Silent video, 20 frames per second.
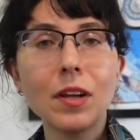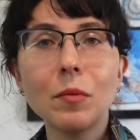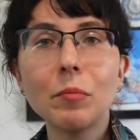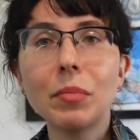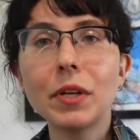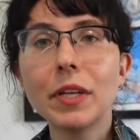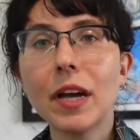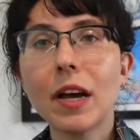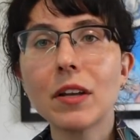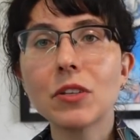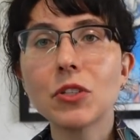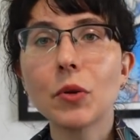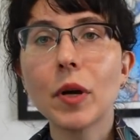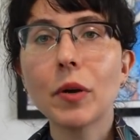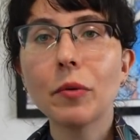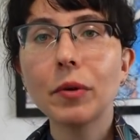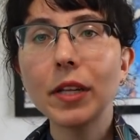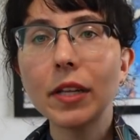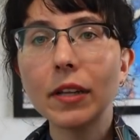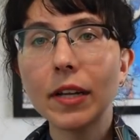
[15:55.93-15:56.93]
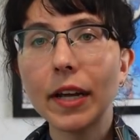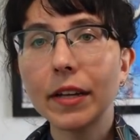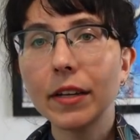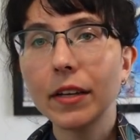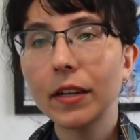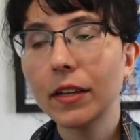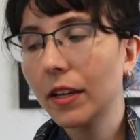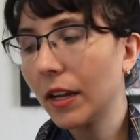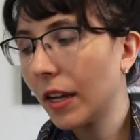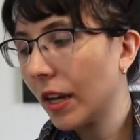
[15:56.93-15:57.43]
But yeah, so I really like
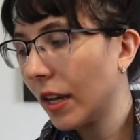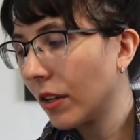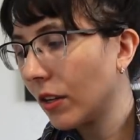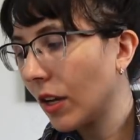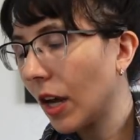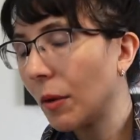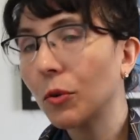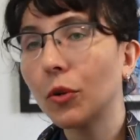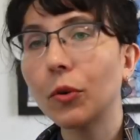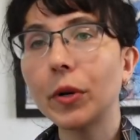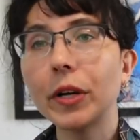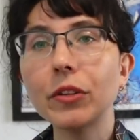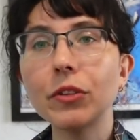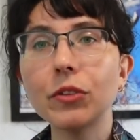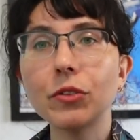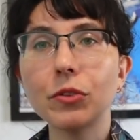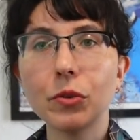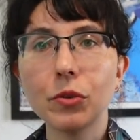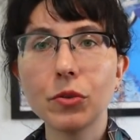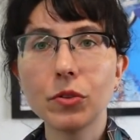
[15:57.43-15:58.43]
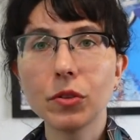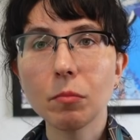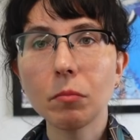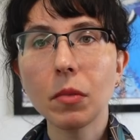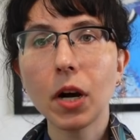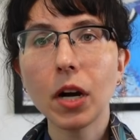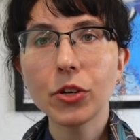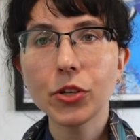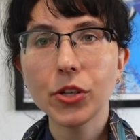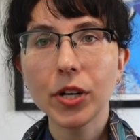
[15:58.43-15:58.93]
it, and I'm going to do some
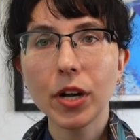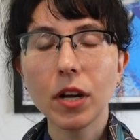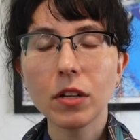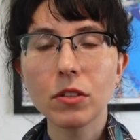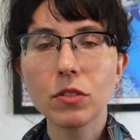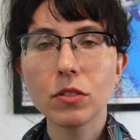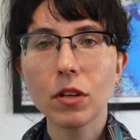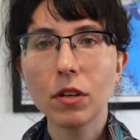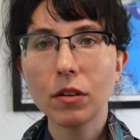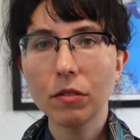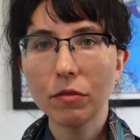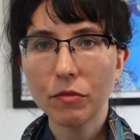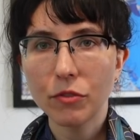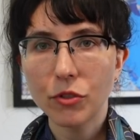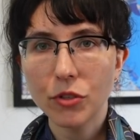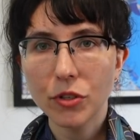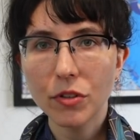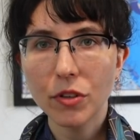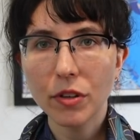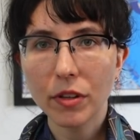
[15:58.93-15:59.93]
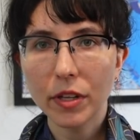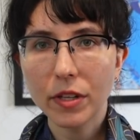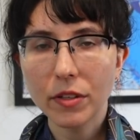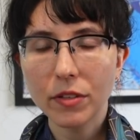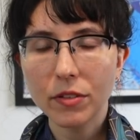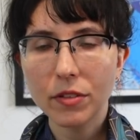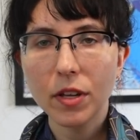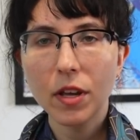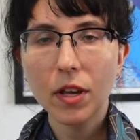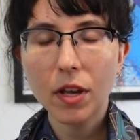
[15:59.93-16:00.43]
mod shots of just
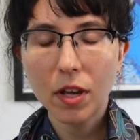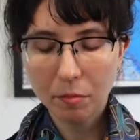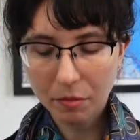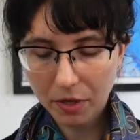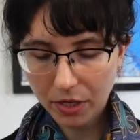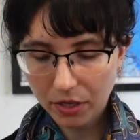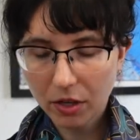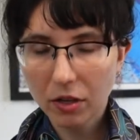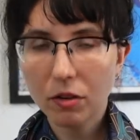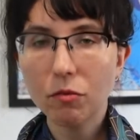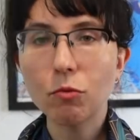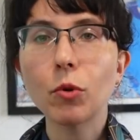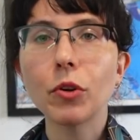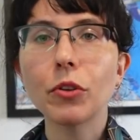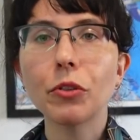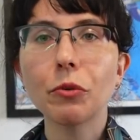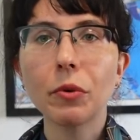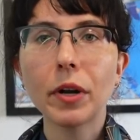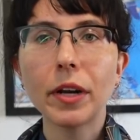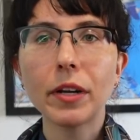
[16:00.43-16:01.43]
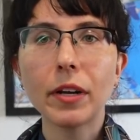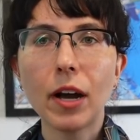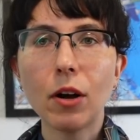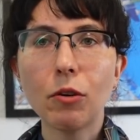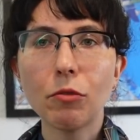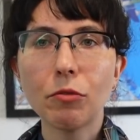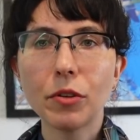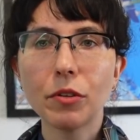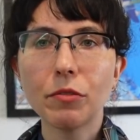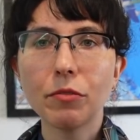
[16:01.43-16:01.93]
this. Might not have worn the right
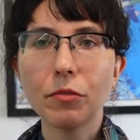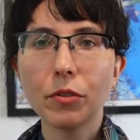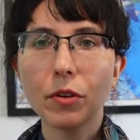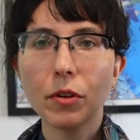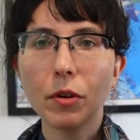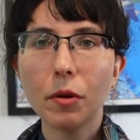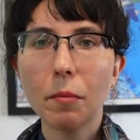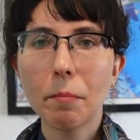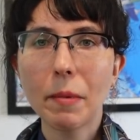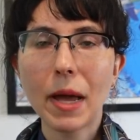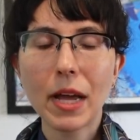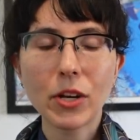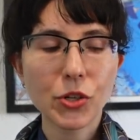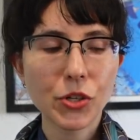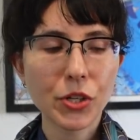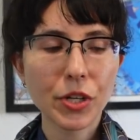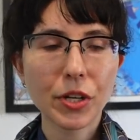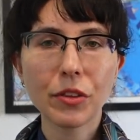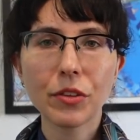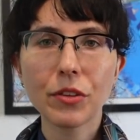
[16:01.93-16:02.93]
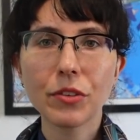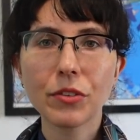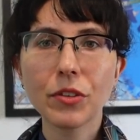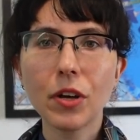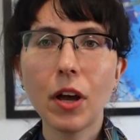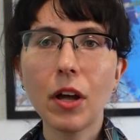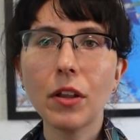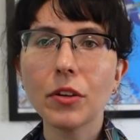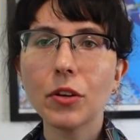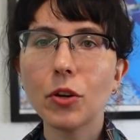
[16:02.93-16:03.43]
outfit for matching this
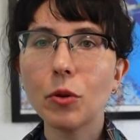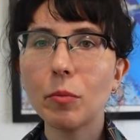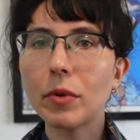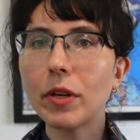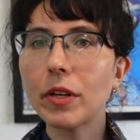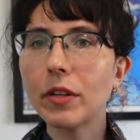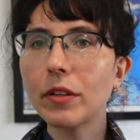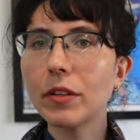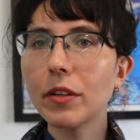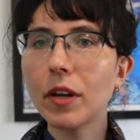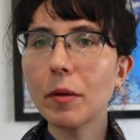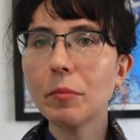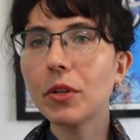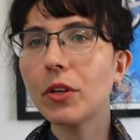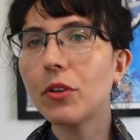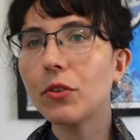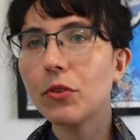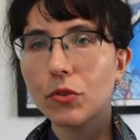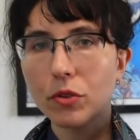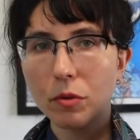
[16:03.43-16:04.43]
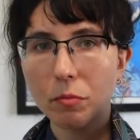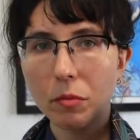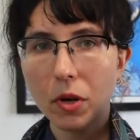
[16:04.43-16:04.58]
color, but I'm gonna do some